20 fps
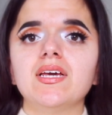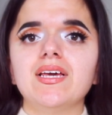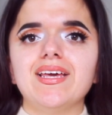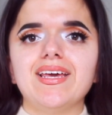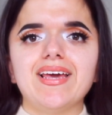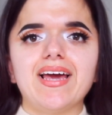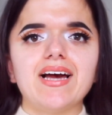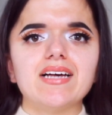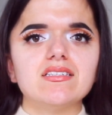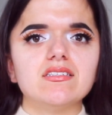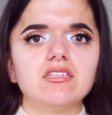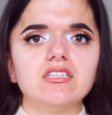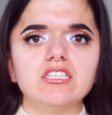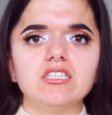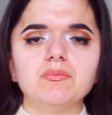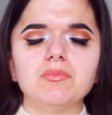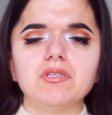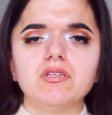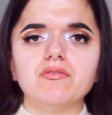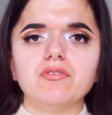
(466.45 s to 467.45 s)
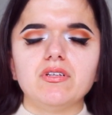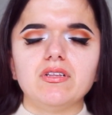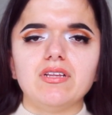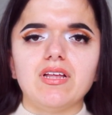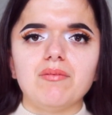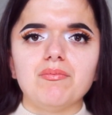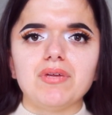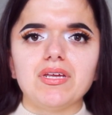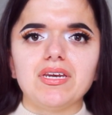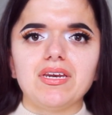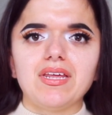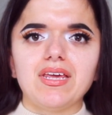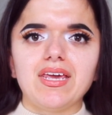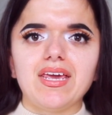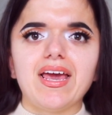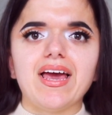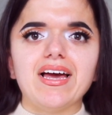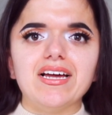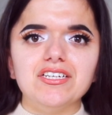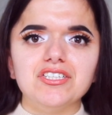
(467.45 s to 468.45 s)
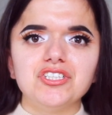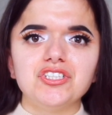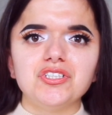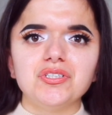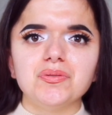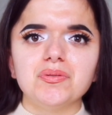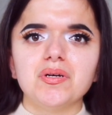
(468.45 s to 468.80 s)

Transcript: It has a little bit of a lemony edge to